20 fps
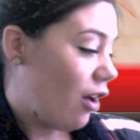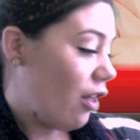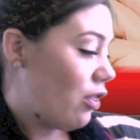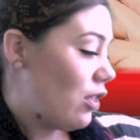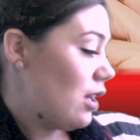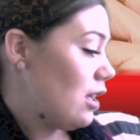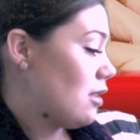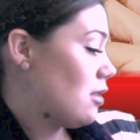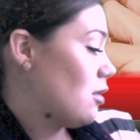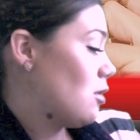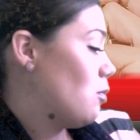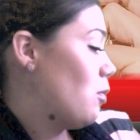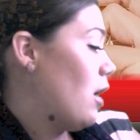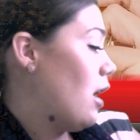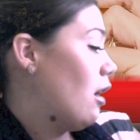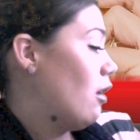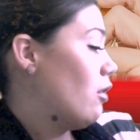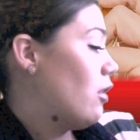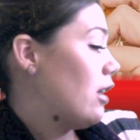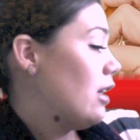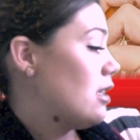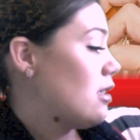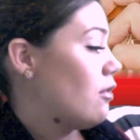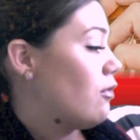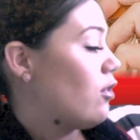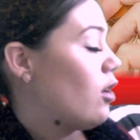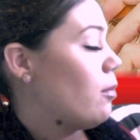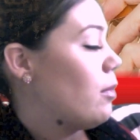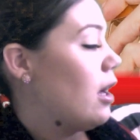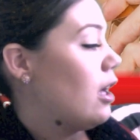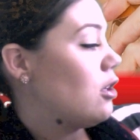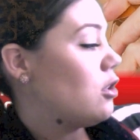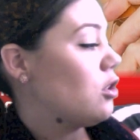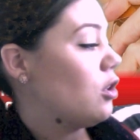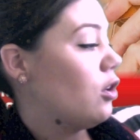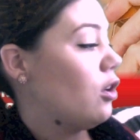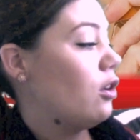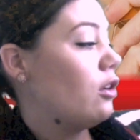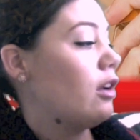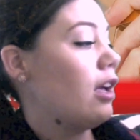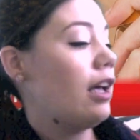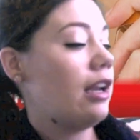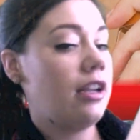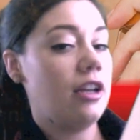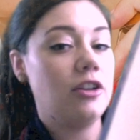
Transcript: got these as well. These are from Adorn and